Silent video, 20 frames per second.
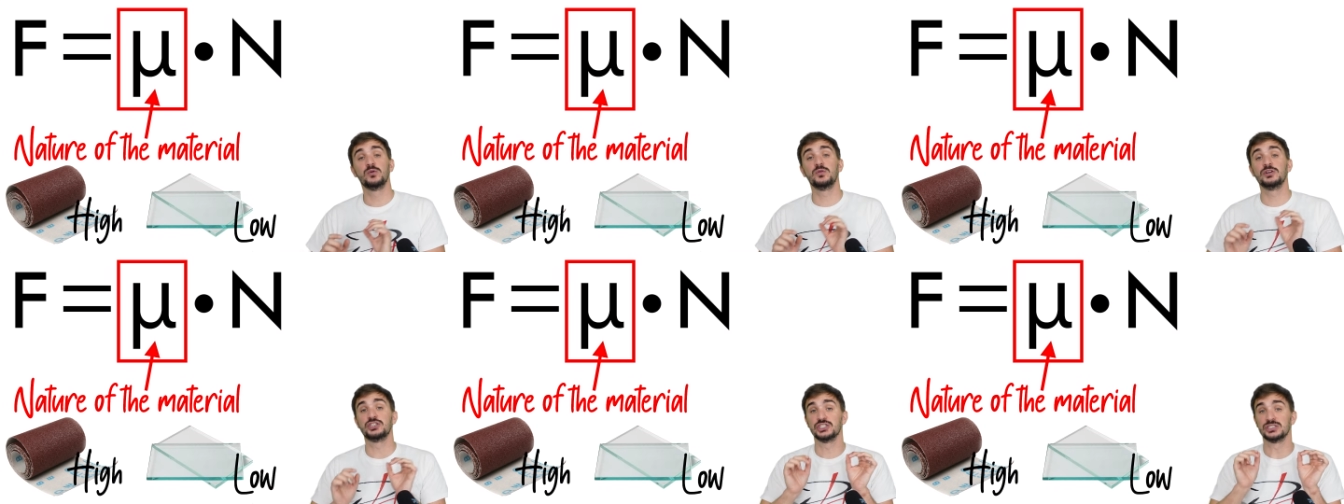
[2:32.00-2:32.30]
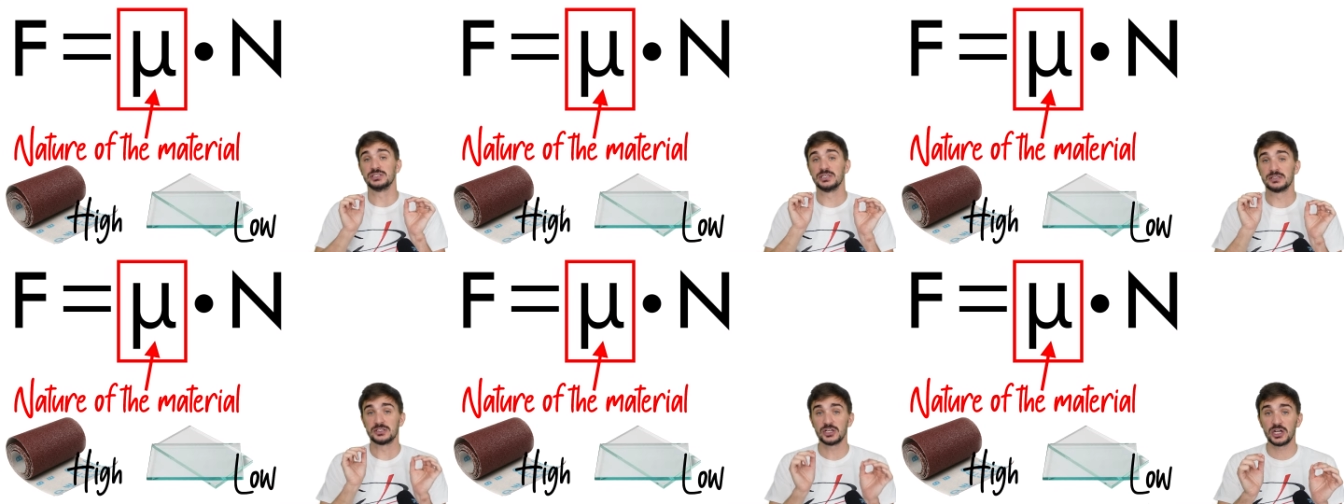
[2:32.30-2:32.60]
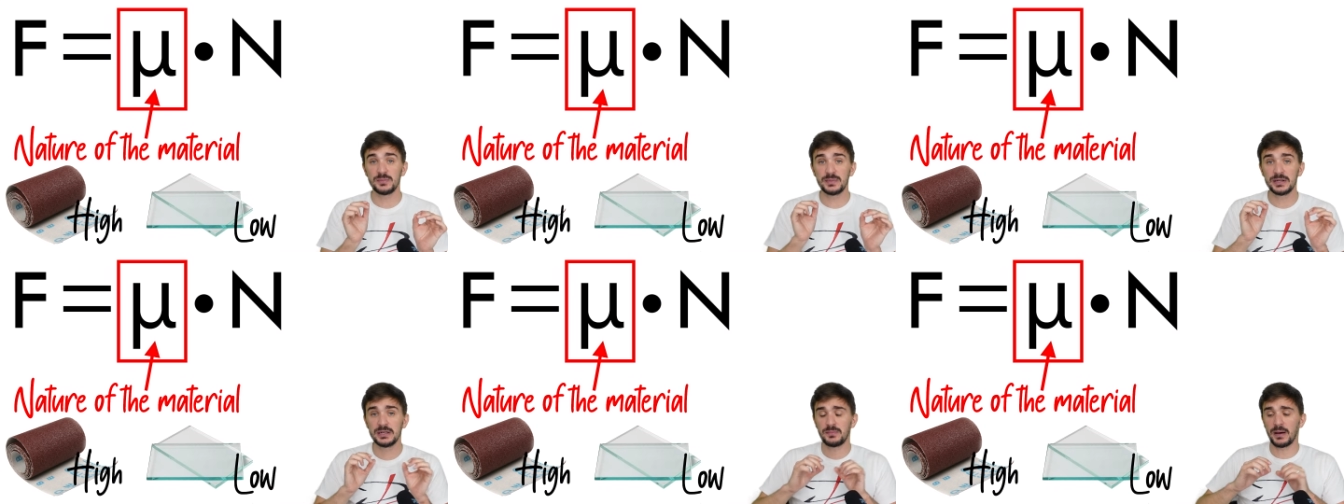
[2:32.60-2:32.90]
which is
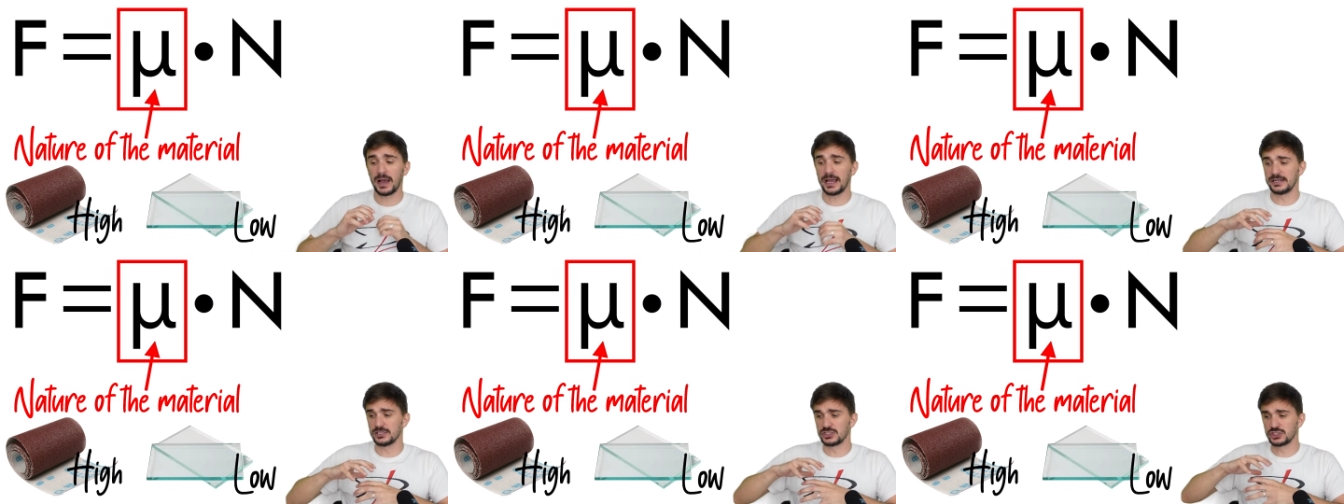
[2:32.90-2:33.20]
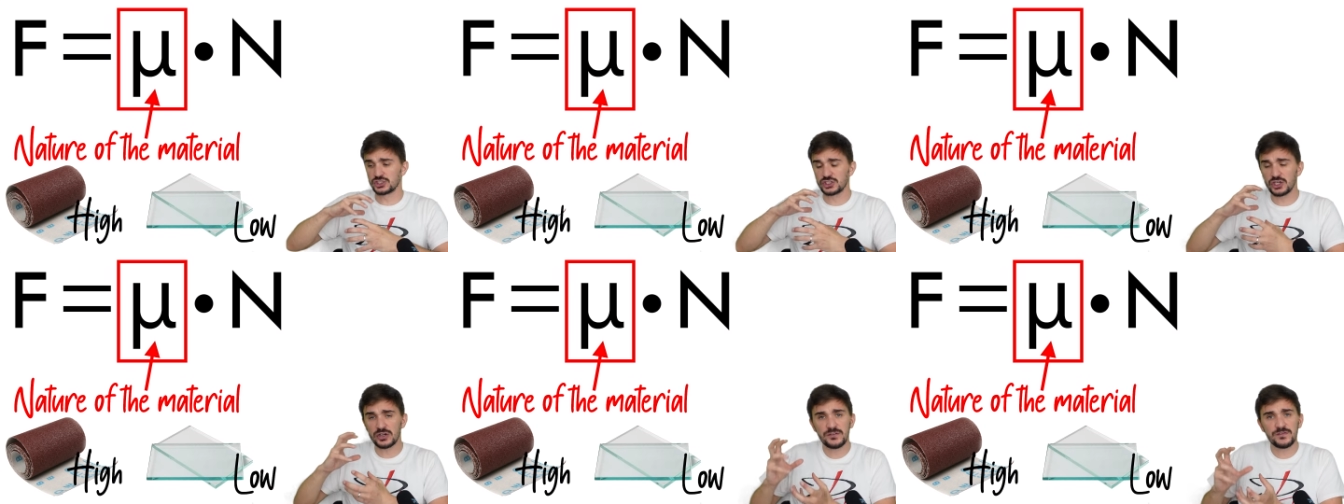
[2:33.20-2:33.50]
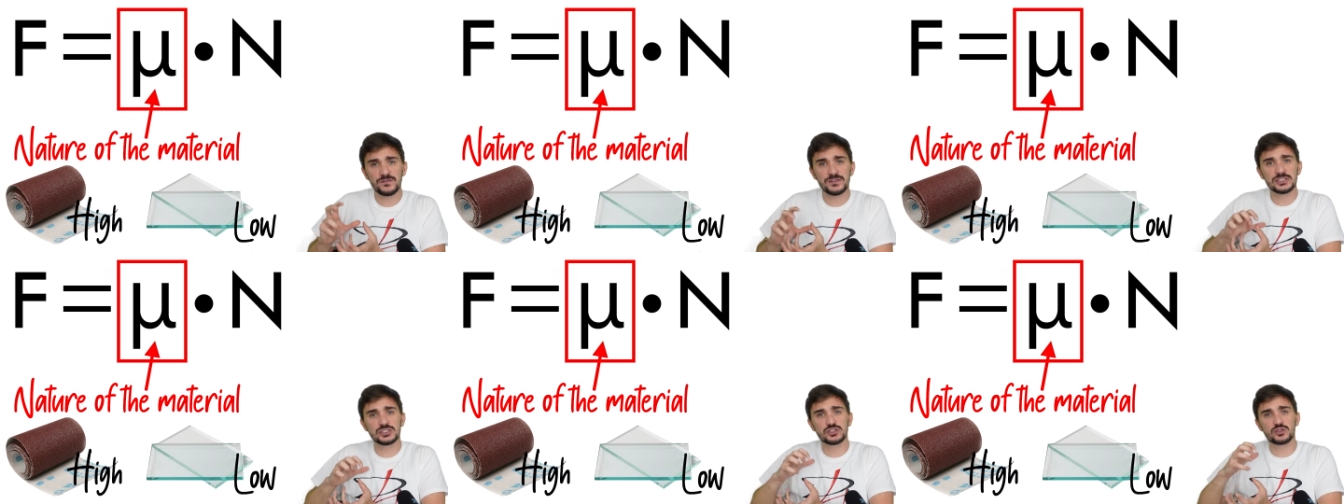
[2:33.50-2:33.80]
determined by the
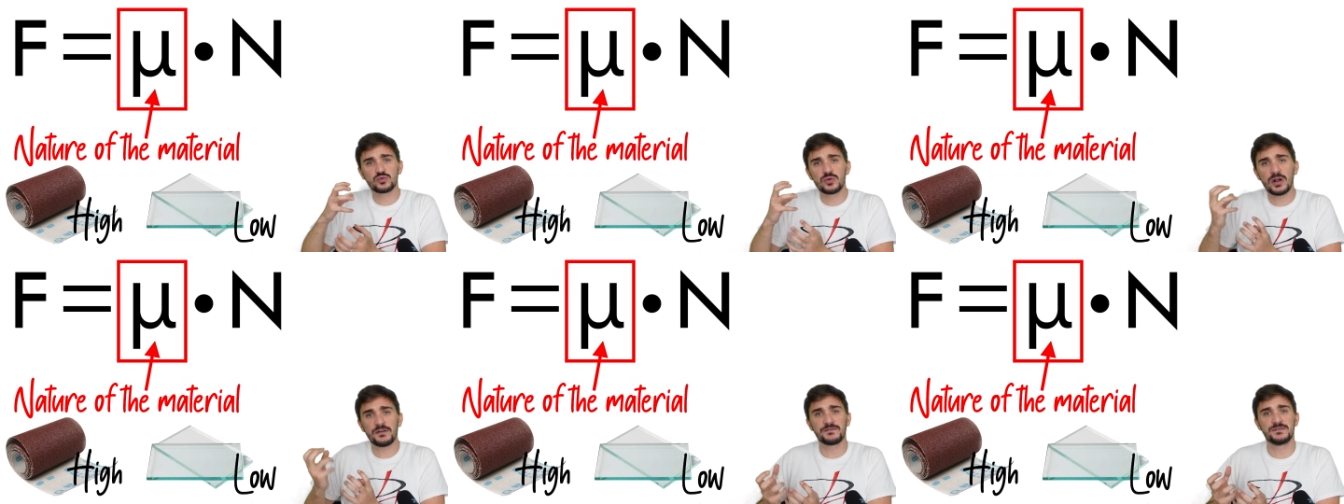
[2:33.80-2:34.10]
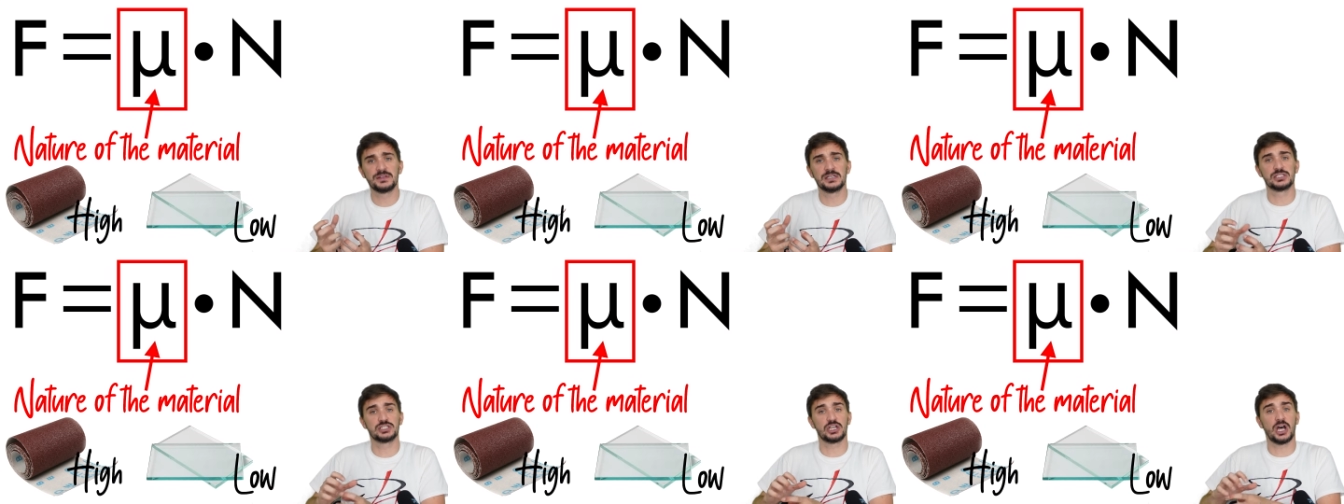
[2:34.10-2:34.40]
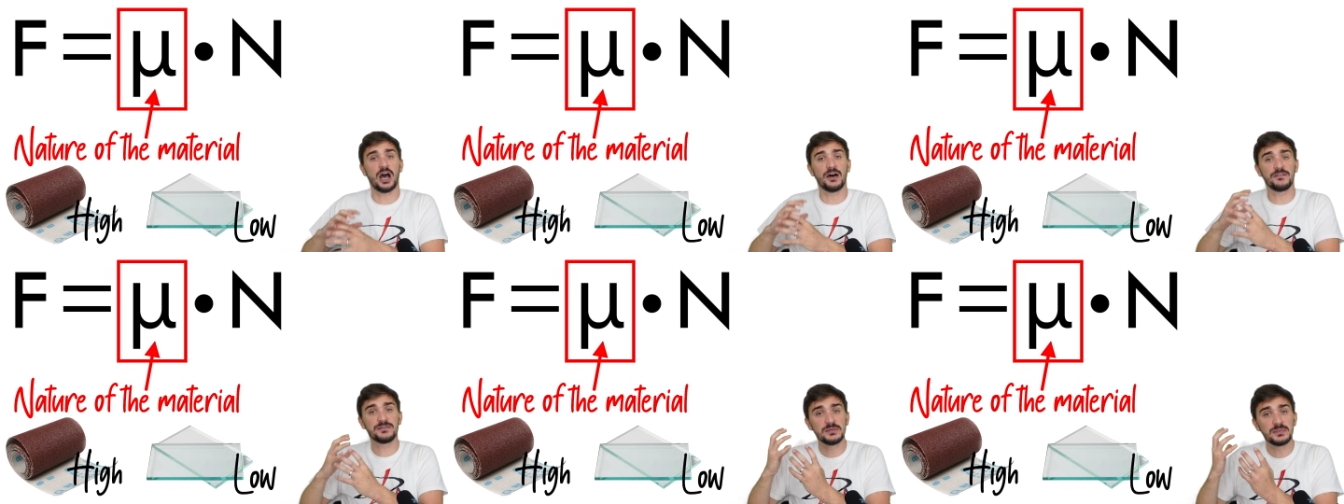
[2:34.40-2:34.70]
surface roughness
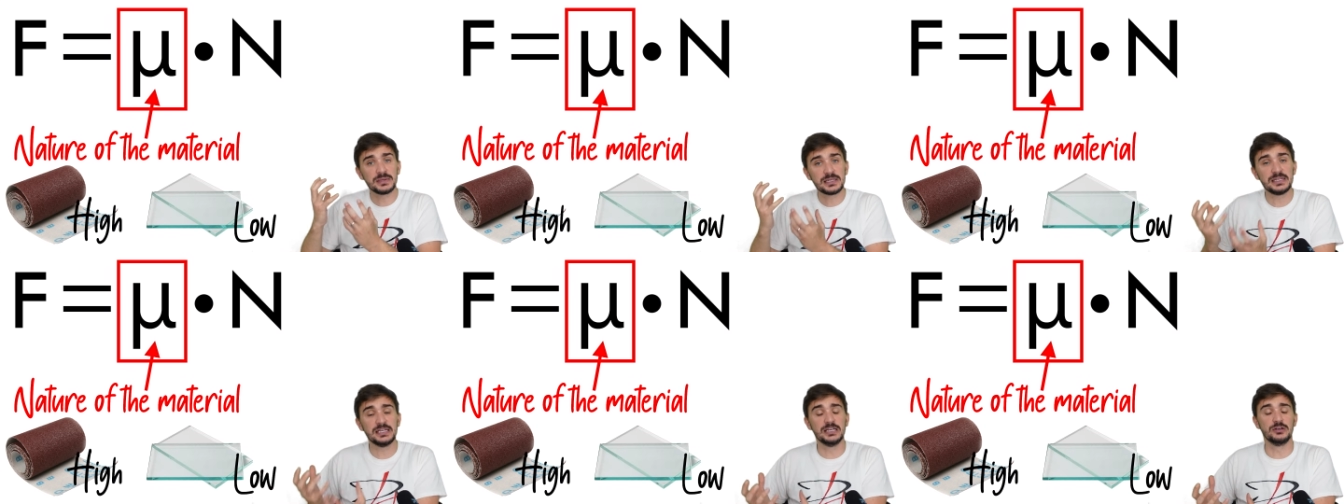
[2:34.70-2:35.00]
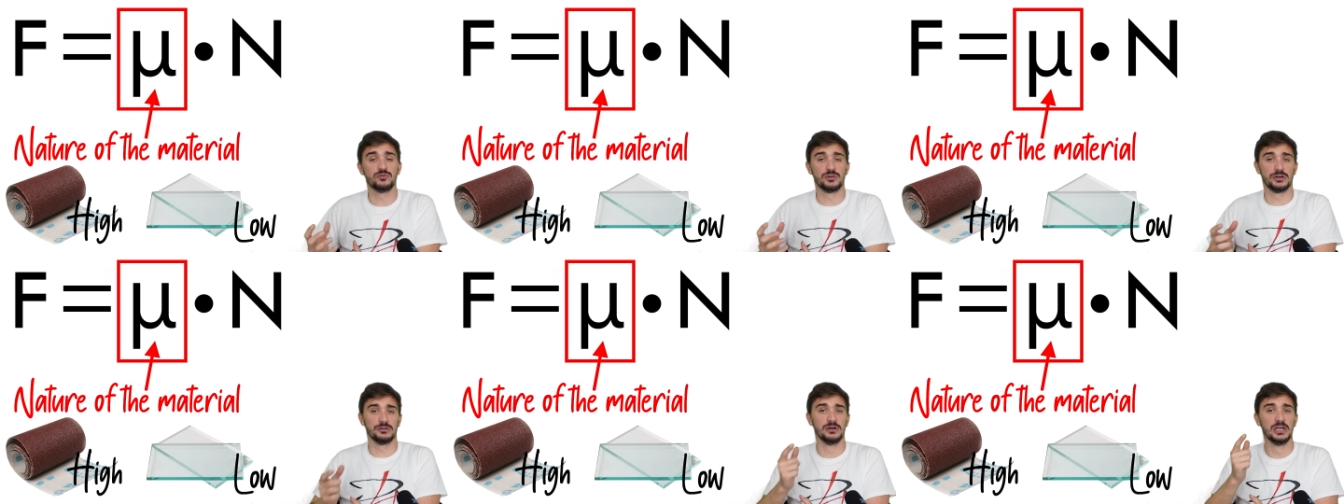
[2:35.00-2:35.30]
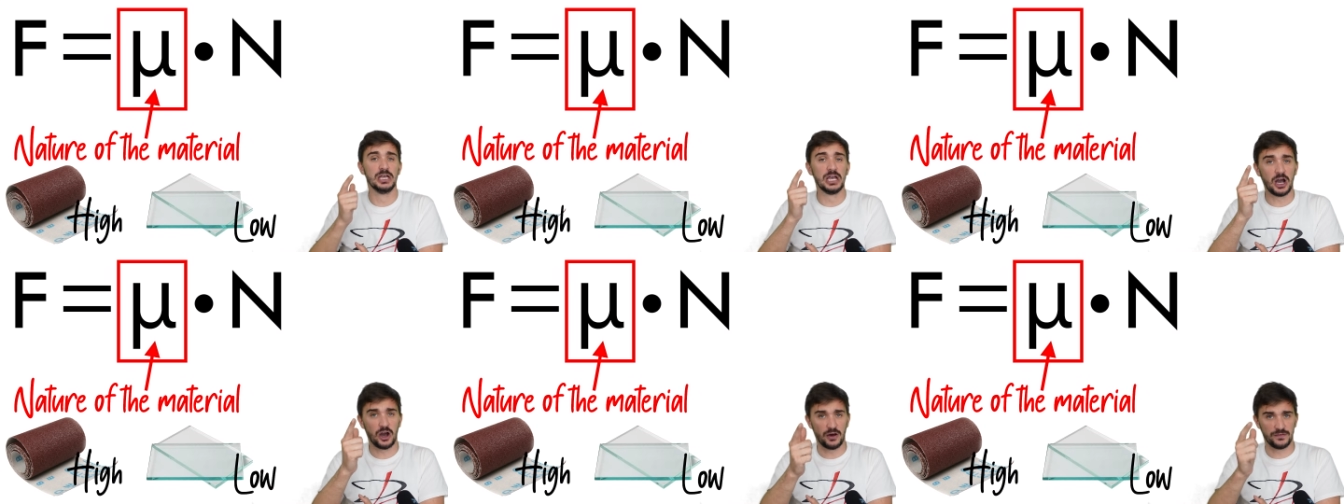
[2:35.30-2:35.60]
of the
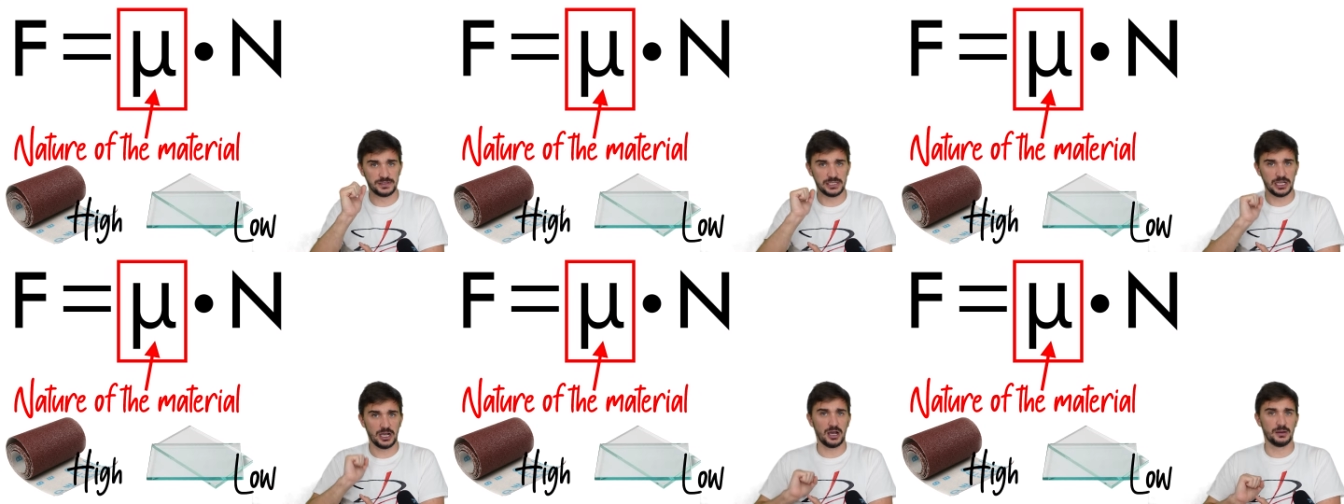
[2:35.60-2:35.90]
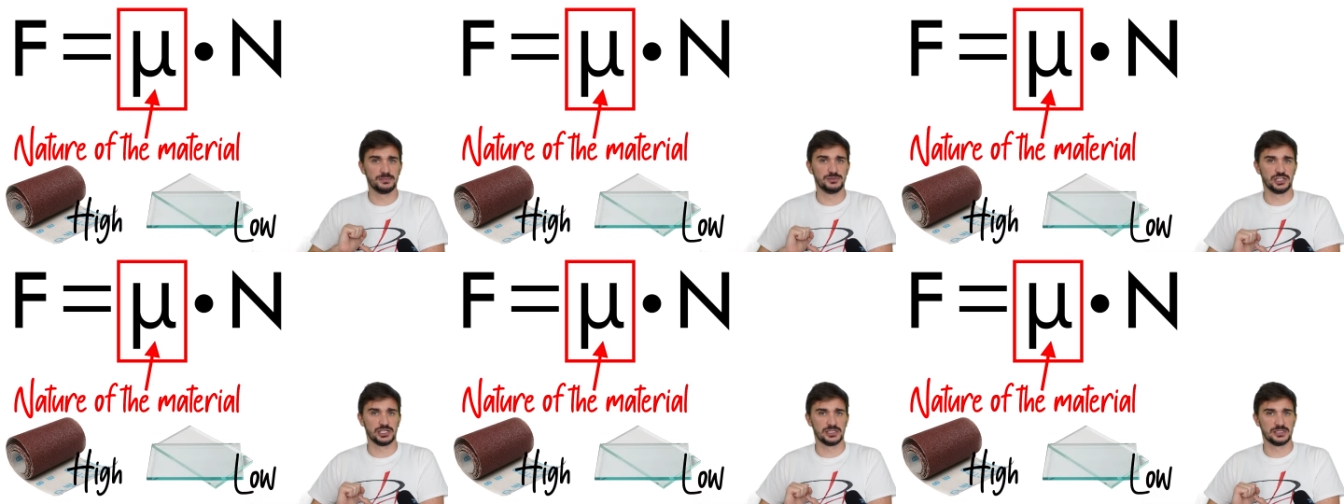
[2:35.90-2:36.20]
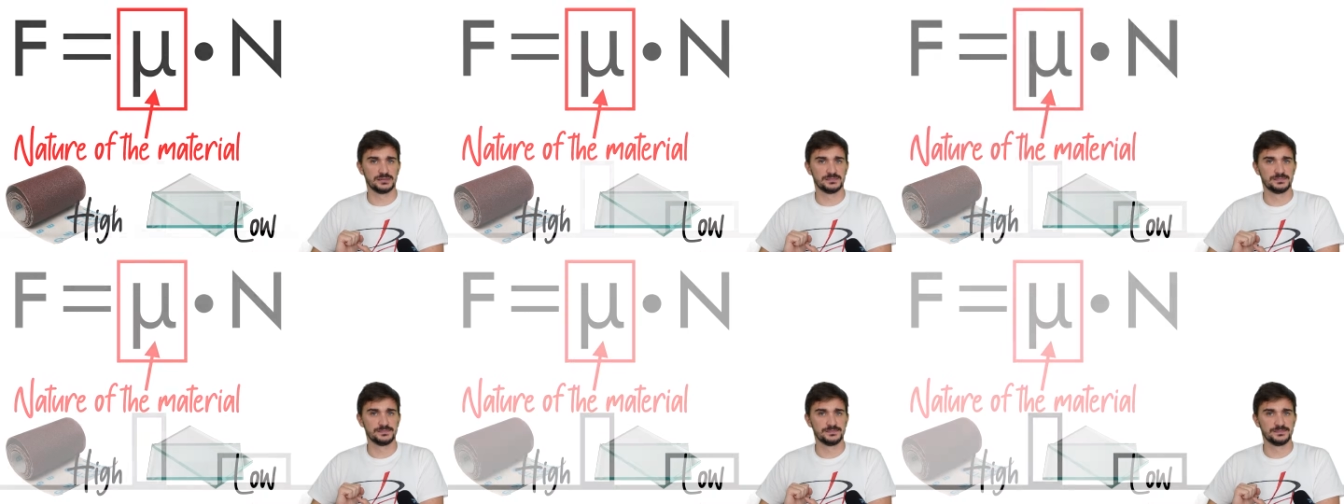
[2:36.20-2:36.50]
material of the object.